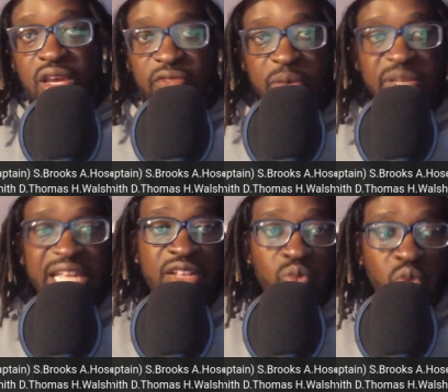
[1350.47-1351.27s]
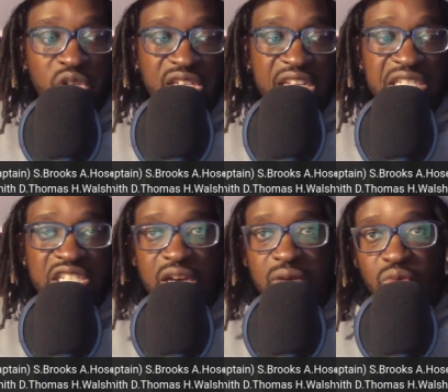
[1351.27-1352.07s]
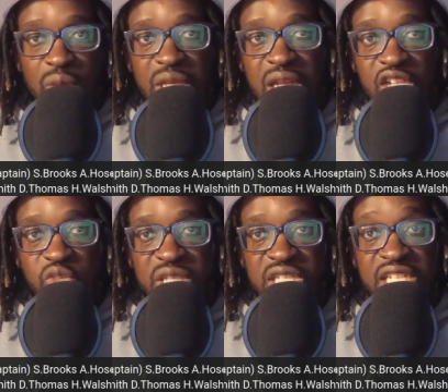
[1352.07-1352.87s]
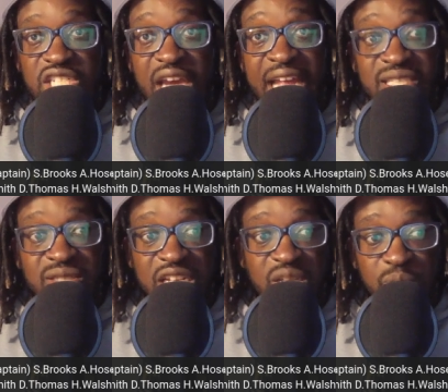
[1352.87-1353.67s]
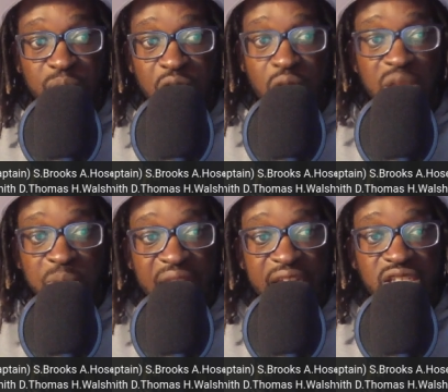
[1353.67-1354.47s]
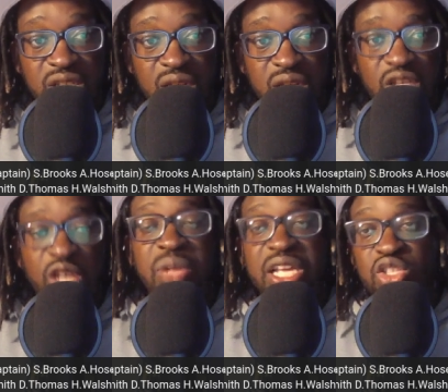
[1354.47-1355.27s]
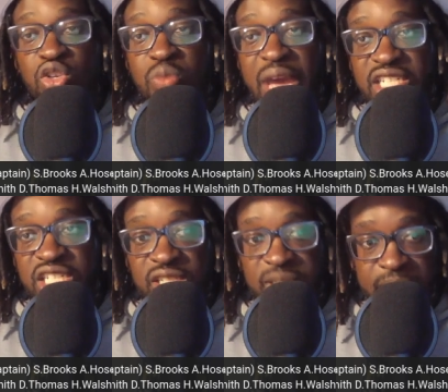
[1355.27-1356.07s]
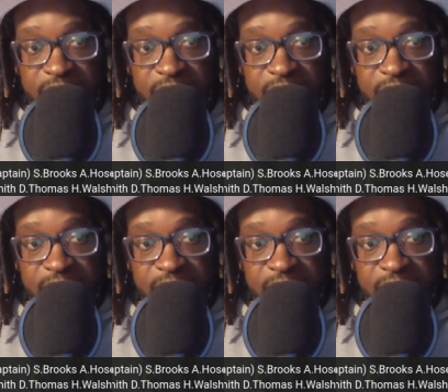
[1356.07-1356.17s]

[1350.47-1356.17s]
Fabian Allen was in India when we last went to India and didn't only played no, he played two matches.